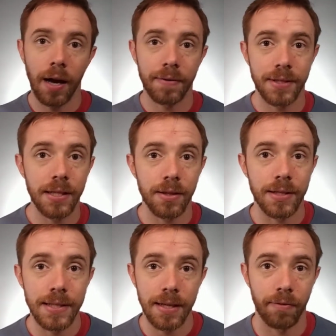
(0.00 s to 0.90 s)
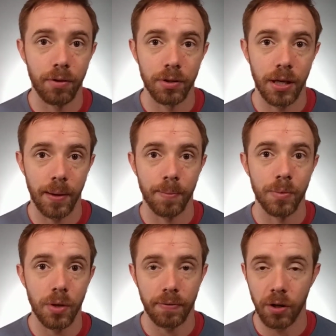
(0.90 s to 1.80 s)
I've seen this several
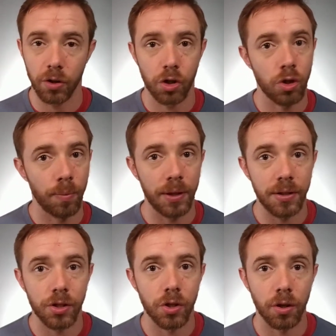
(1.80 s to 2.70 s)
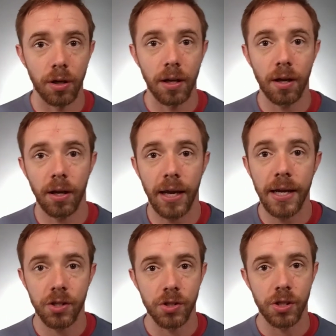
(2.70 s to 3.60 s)
times. I've talked to so many digital
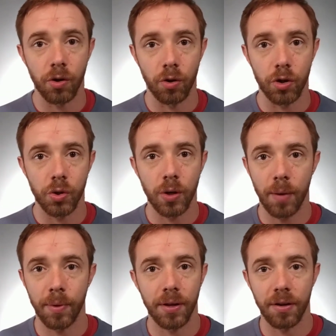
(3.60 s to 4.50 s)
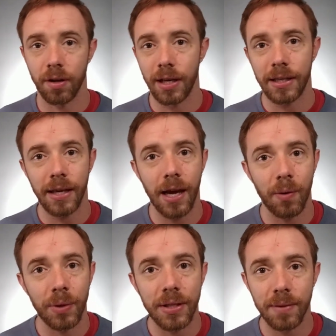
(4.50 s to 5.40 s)
agency owners who come in and they're like, yeah,
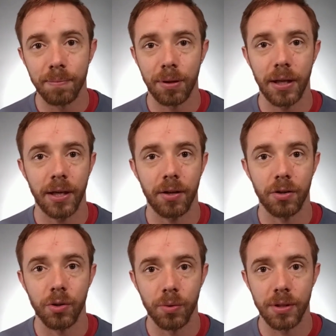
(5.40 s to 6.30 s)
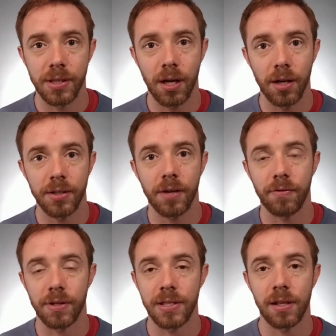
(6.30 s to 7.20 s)
we didn't plan on doing this content
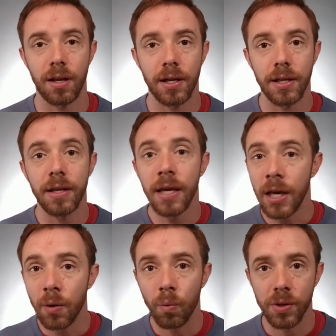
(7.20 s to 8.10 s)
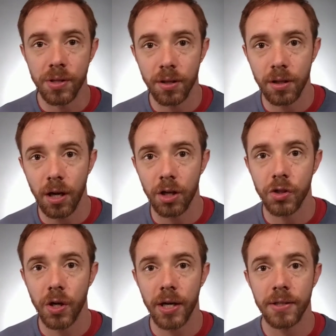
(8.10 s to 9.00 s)
for this client, wasn't in the
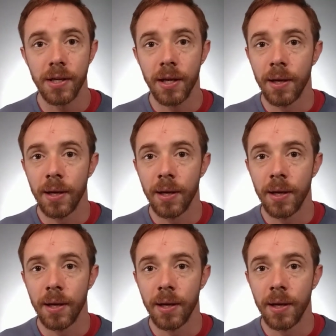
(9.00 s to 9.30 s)
contract,